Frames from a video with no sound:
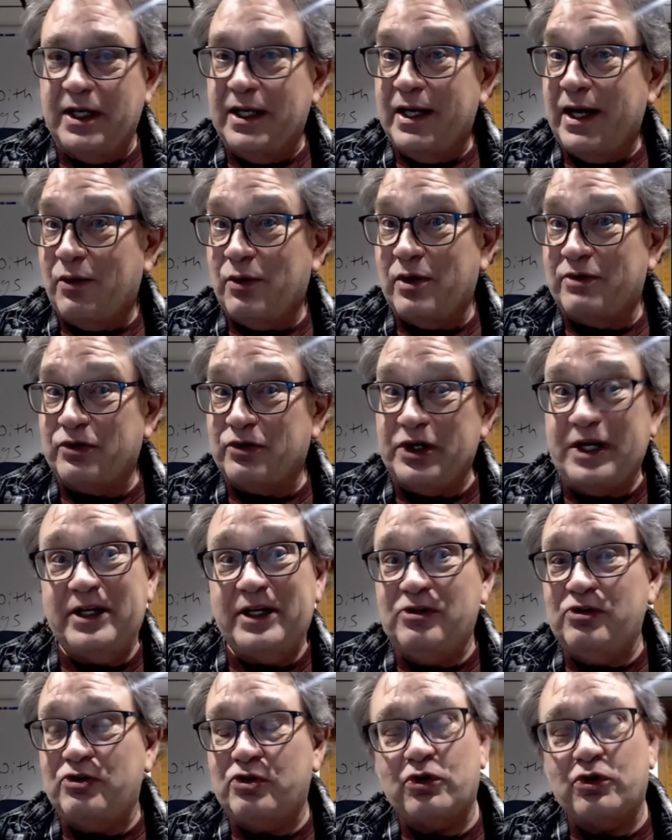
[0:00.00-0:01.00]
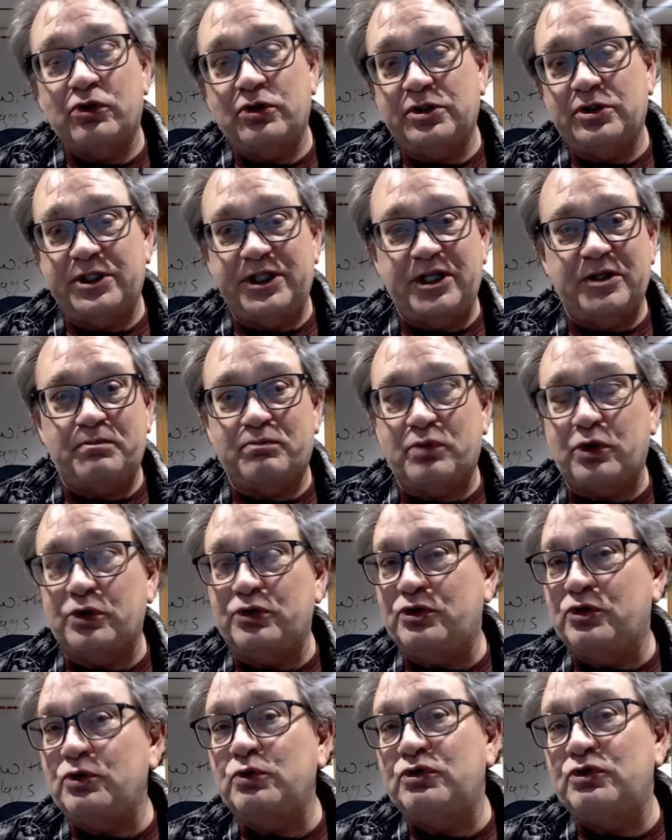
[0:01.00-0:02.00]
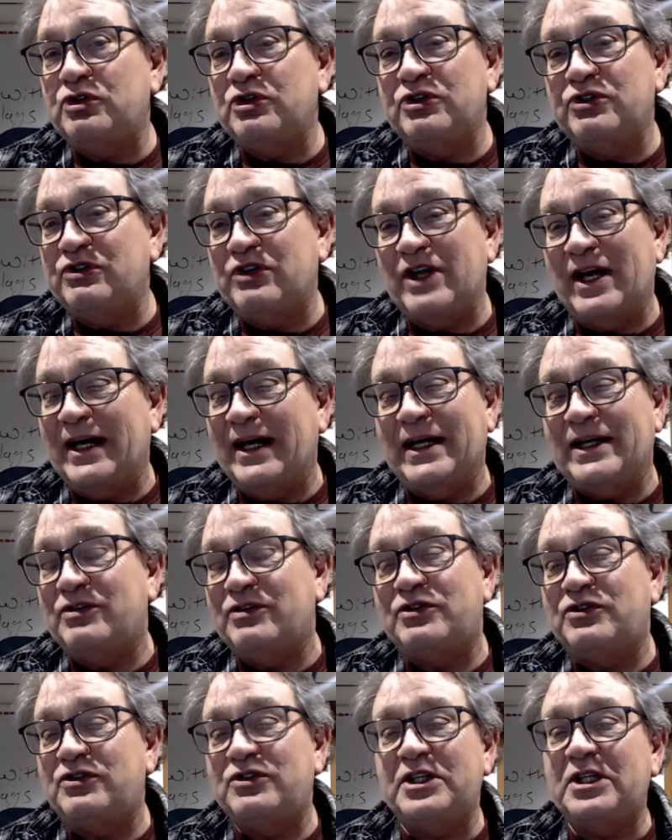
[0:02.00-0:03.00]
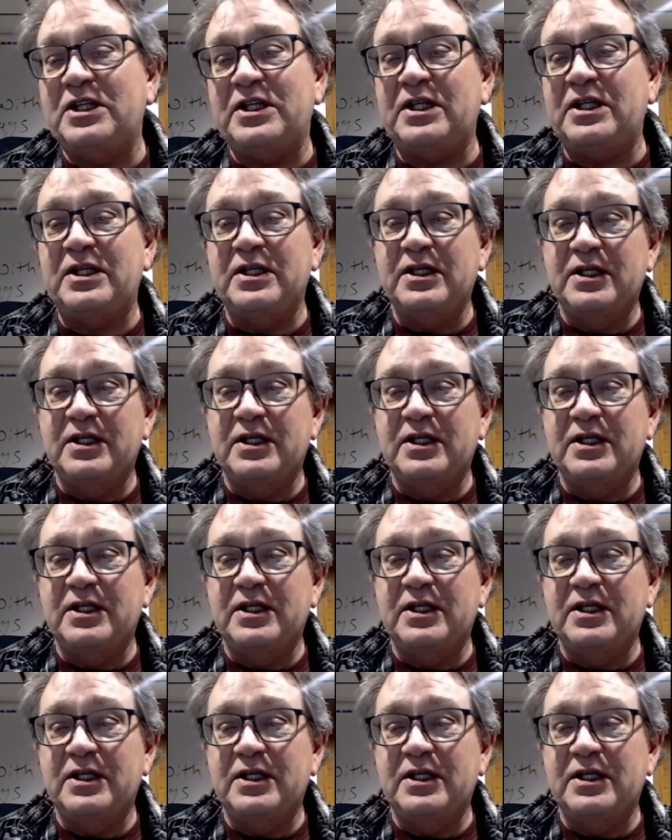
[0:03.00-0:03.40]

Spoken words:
However, internally it produces AC,